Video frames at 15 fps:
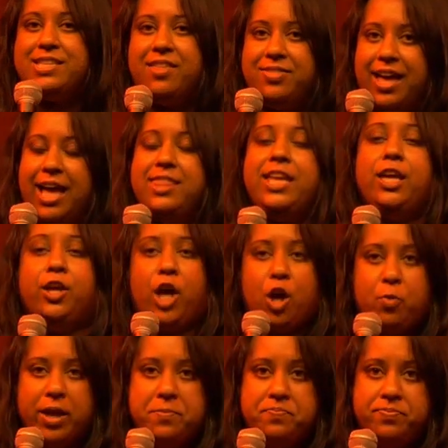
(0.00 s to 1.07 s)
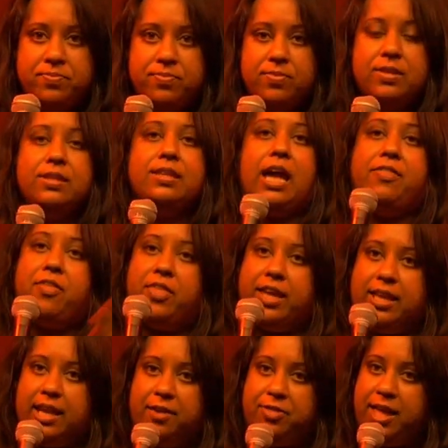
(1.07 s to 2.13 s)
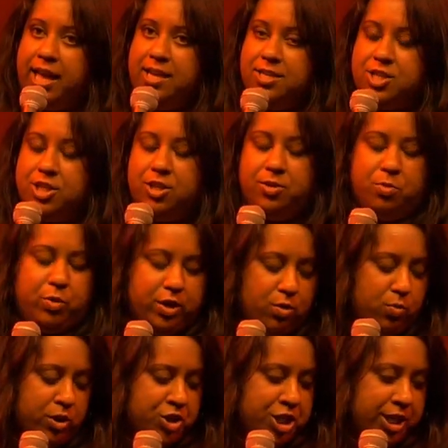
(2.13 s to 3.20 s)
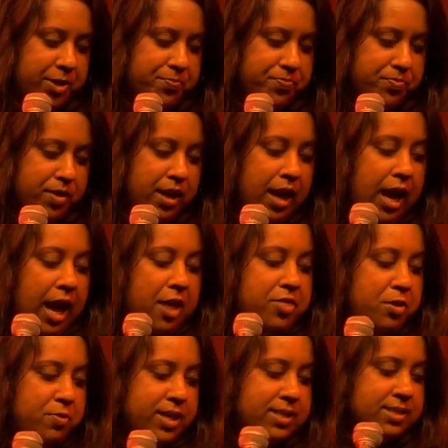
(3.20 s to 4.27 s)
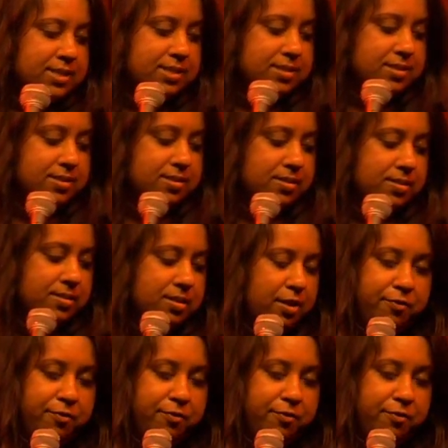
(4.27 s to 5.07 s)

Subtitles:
send that, and you go in, and then they can have the hen do, and we can watch it. There is a